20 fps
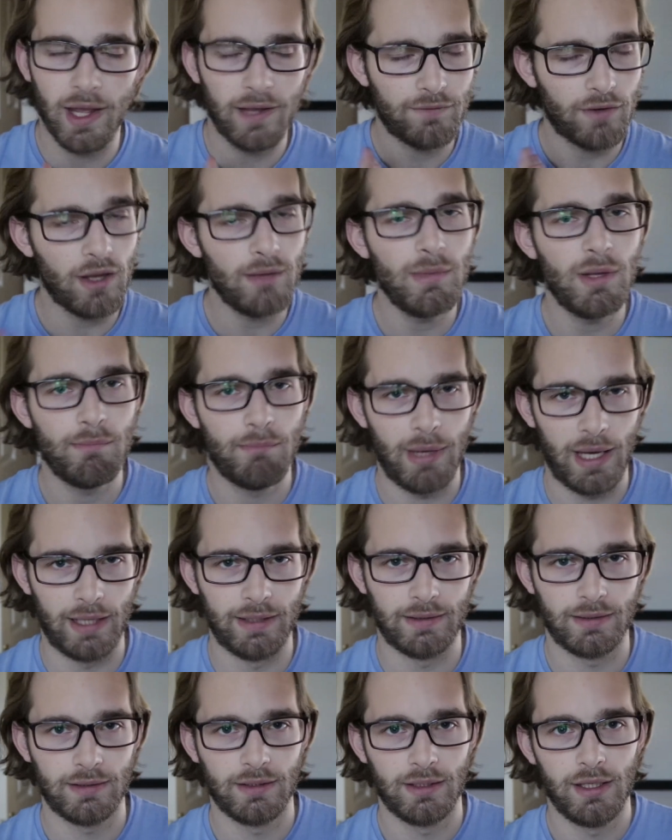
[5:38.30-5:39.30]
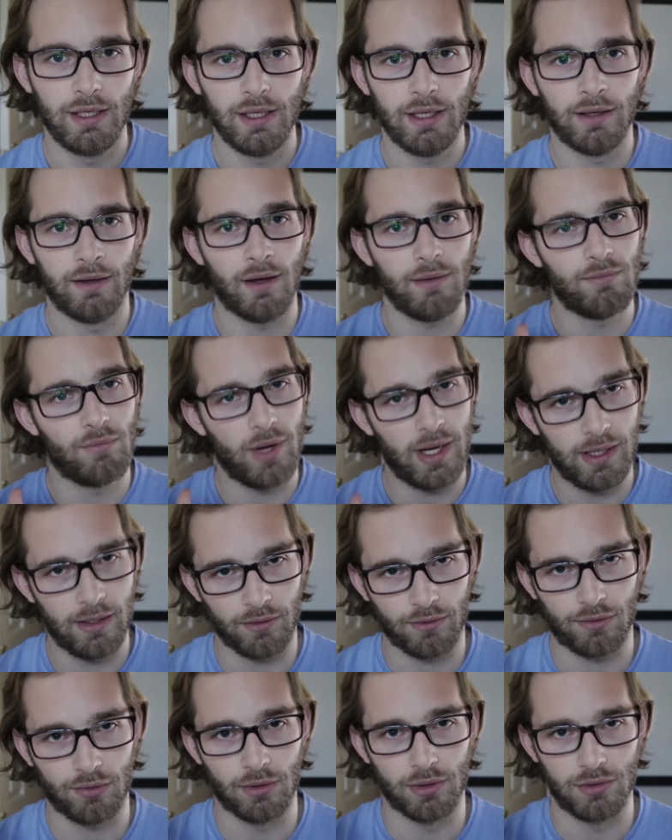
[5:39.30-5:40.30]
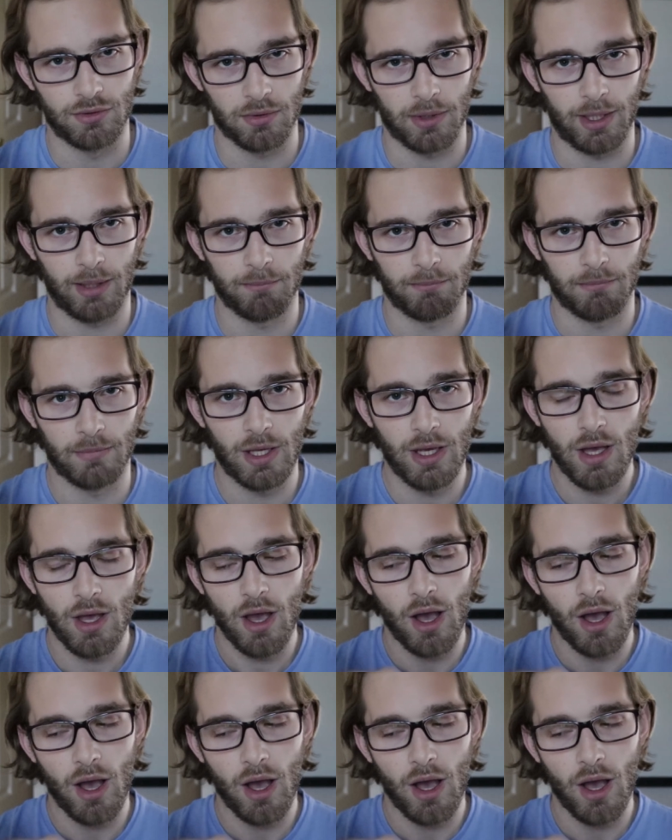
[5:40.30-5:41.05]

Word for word: if I'm in bed and I'm reading through a dream,